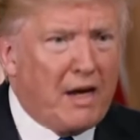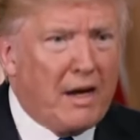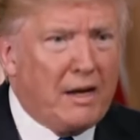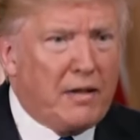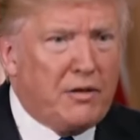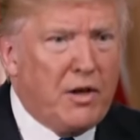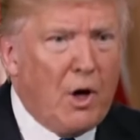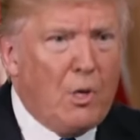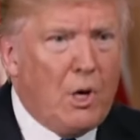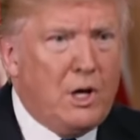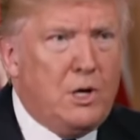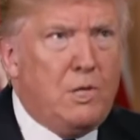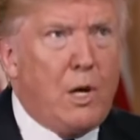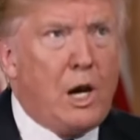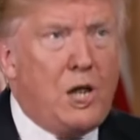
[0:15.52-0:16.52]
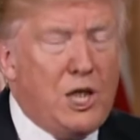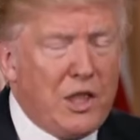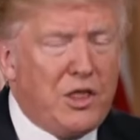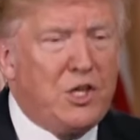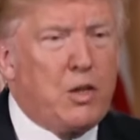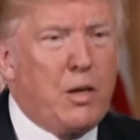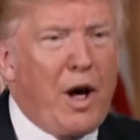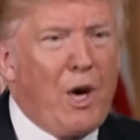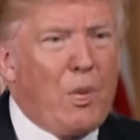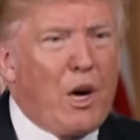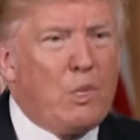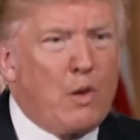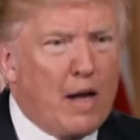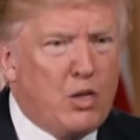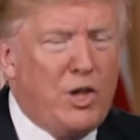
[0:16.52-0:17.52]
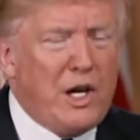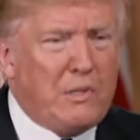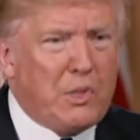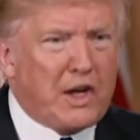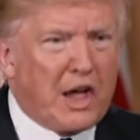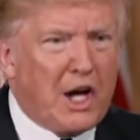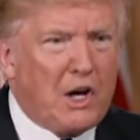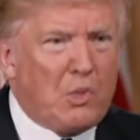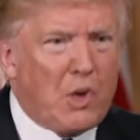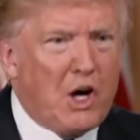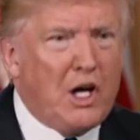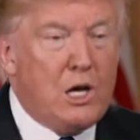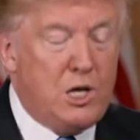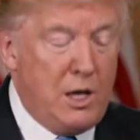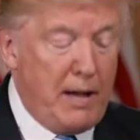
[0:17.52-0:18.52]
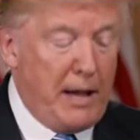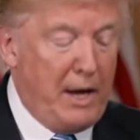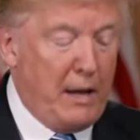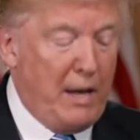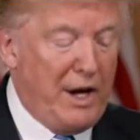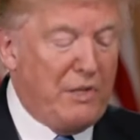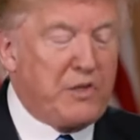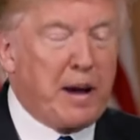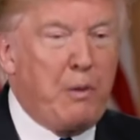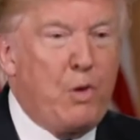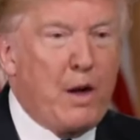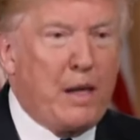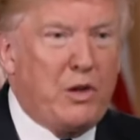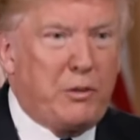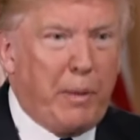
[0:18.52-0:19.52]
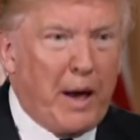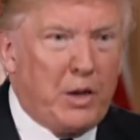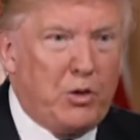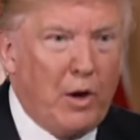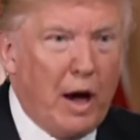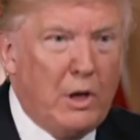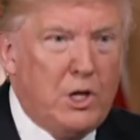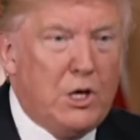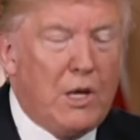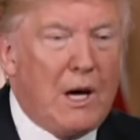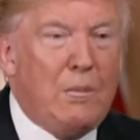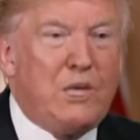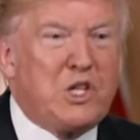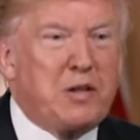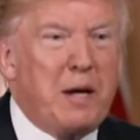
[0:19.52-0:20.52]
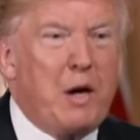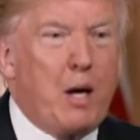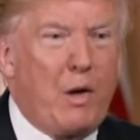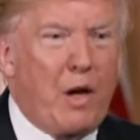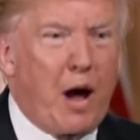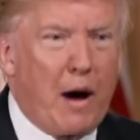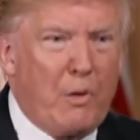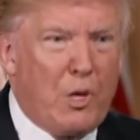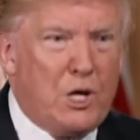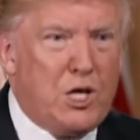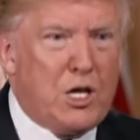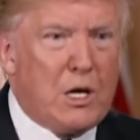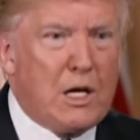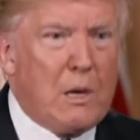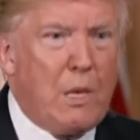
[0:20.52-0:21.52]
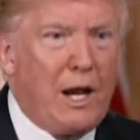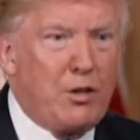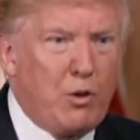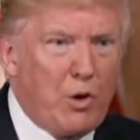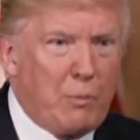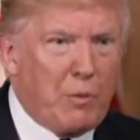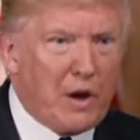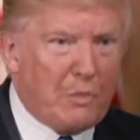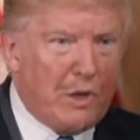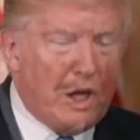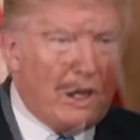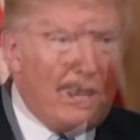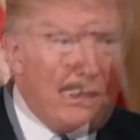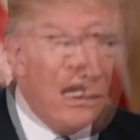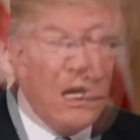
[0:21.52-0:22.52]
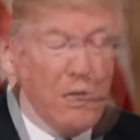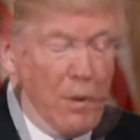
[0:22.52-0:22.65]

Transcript: It is no one's business to know what my G P A was. If they released my transcripts, I will sue them into oblivion.